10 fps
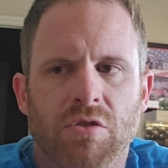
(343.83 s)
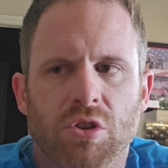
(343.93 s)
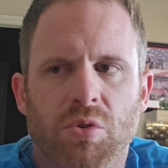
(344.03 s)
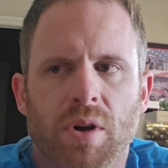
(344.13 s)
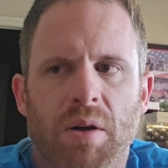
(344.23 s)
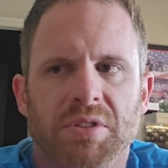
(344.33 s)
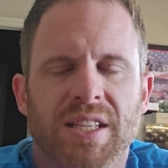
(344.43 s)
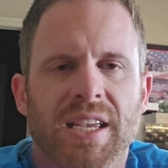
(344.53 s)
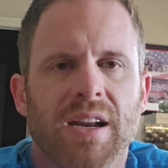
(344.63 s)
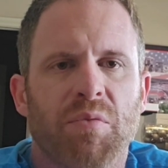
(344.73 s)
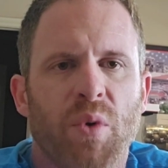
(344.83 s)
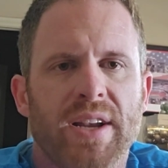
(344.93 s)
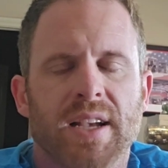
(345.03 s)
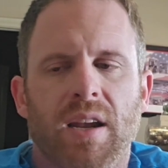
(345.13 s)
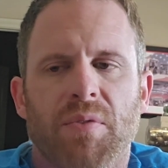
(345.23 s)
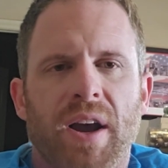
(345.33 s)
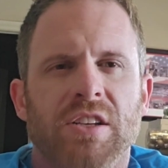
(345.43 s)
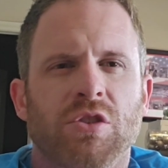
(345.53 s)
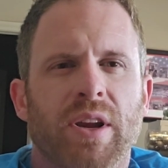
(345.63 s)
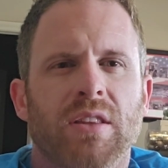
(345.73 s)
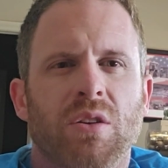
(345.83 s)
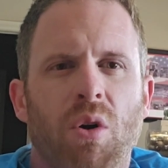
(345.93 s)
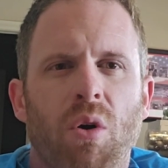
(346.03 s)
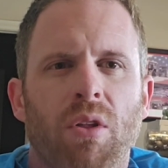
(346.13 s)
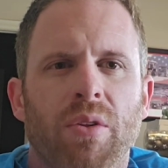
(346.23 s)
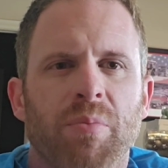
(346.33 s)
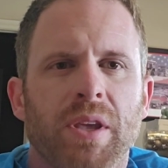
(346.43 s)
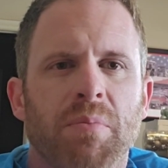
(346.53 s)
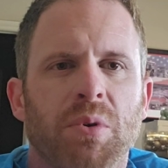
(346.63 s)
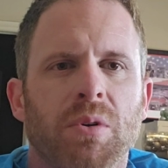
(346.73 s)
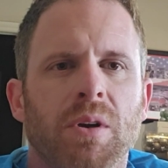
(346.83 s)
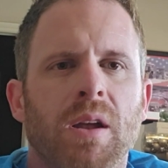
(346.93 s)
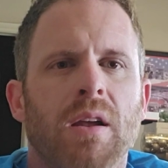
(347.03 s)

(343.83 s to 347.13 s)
do. I was thinking of ways I could find strength to call other people.